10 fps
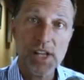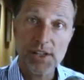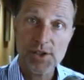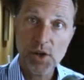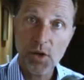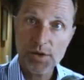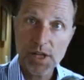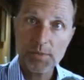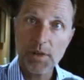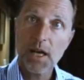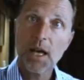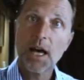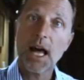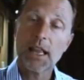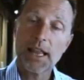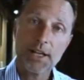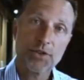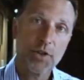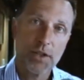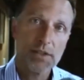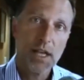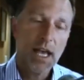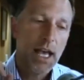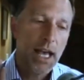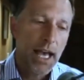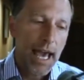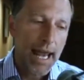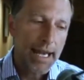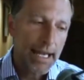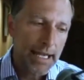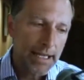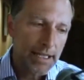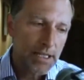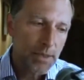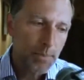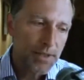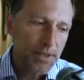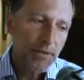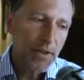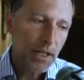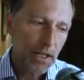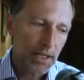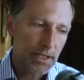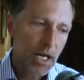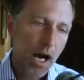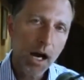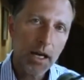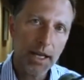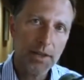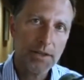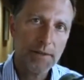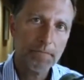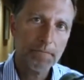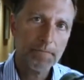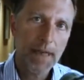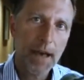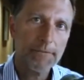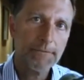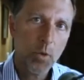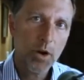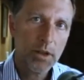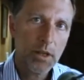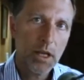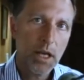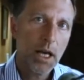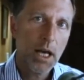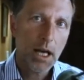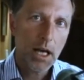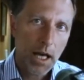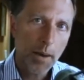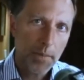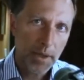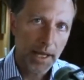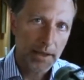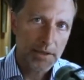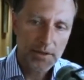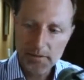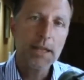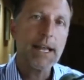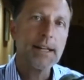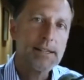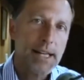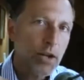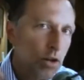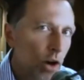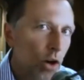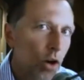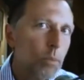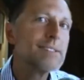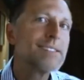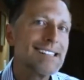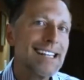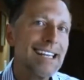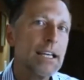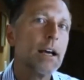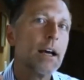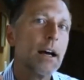that soaks up electrons, and it specifically targets that fourth complex, that cytochrome C